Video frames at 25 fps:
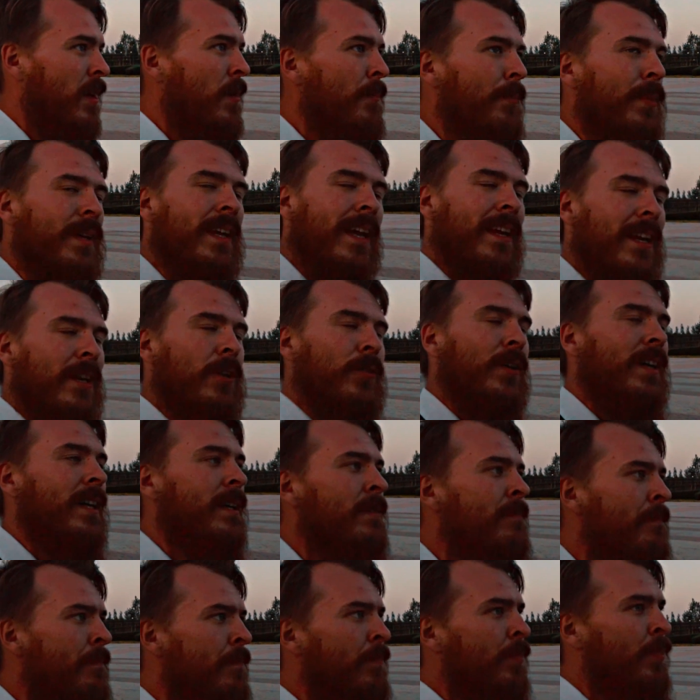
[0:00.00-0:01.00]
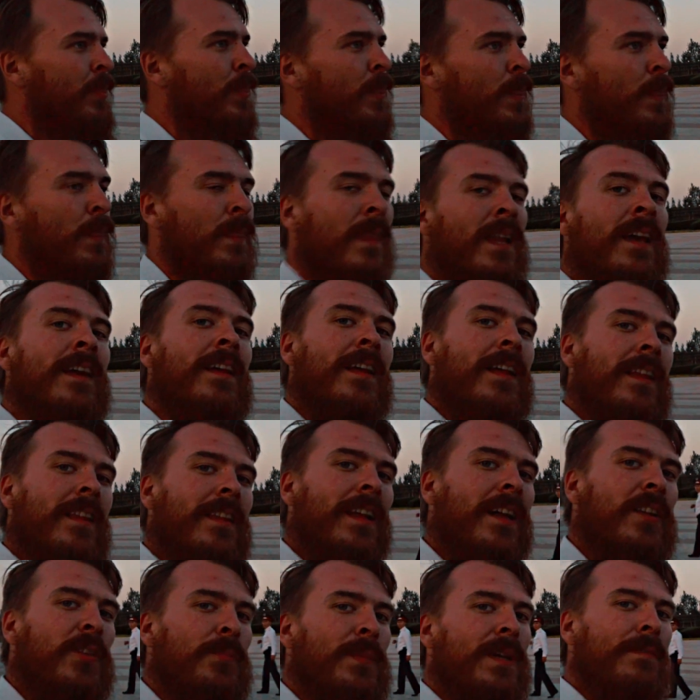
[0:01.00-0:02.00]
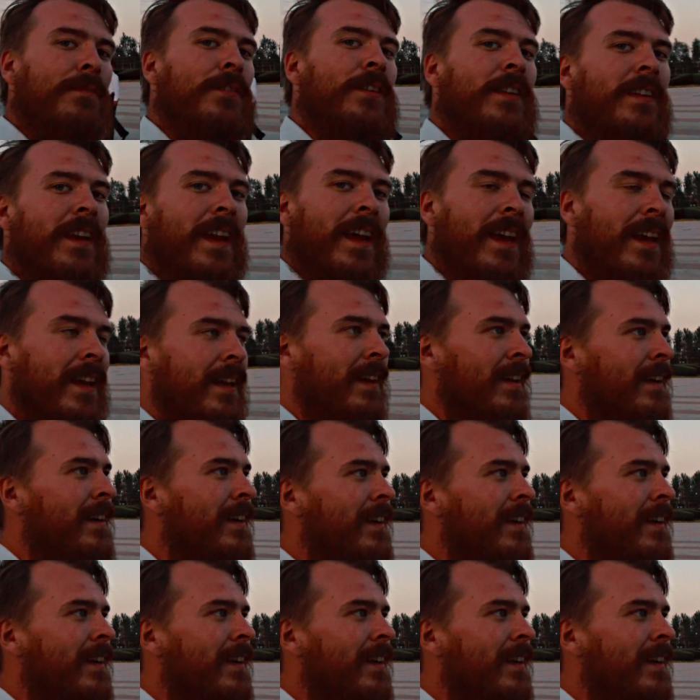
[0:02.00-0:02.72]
But anyway, that's me for today.